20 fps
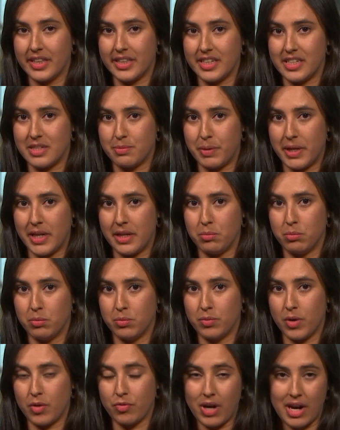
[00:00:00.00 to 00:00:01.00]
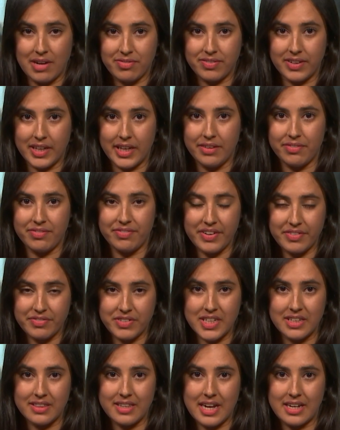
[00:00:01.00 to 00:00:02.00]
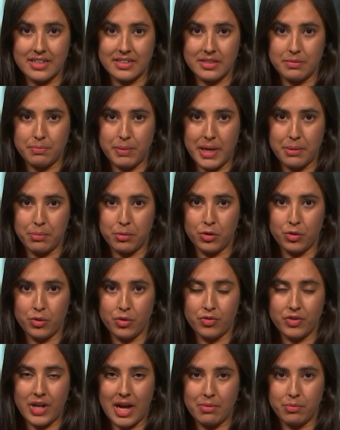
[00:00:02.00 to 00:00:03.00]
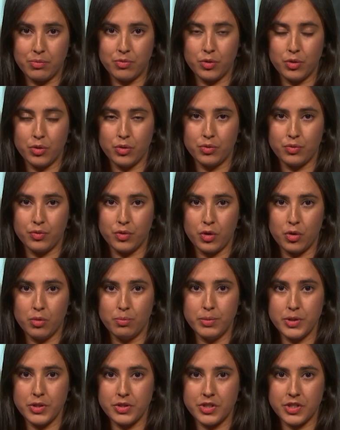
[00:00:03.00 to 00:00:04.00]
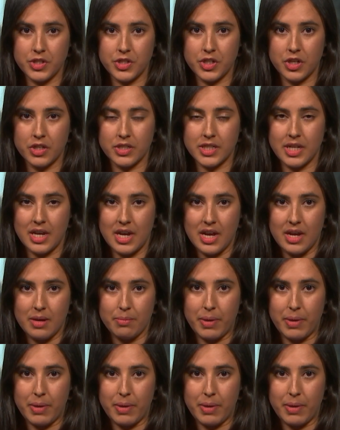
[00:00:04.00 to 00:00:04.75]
there's been roughly 50,000 people who have come forward for booster shots.